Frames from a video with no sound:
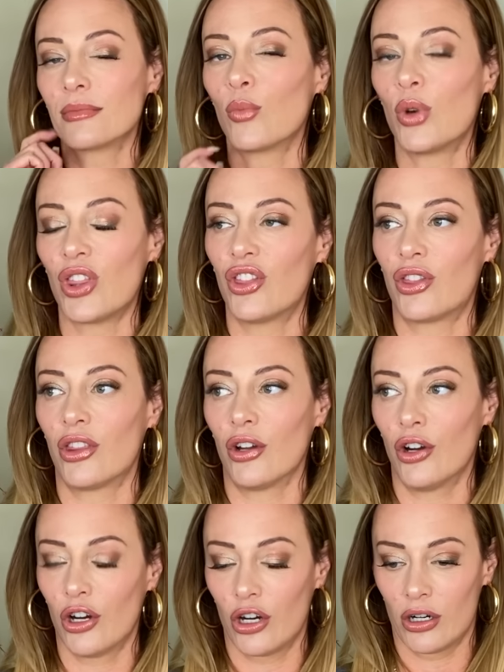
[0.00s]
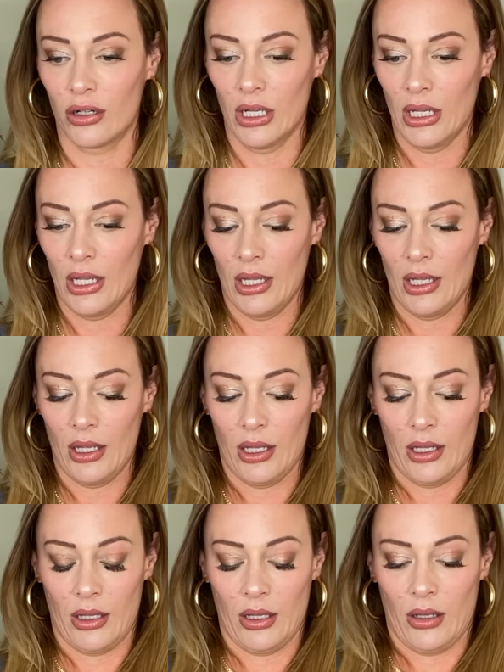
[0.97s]
with her
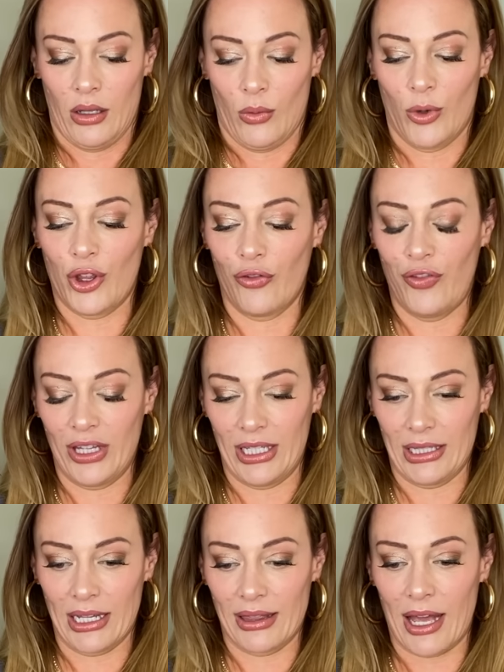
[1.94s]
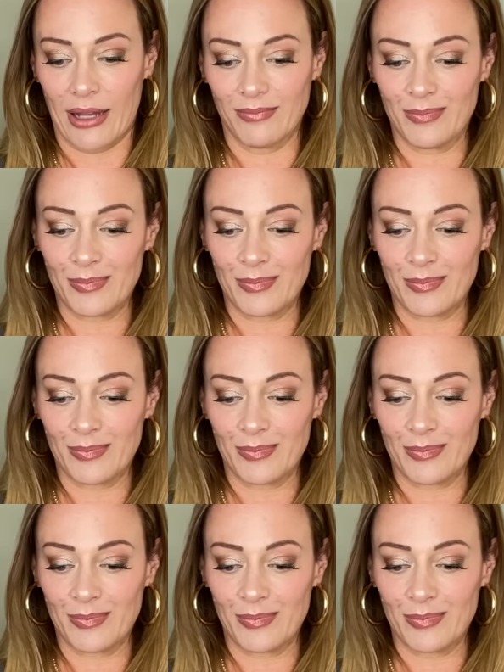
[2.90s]
with her feeling like that.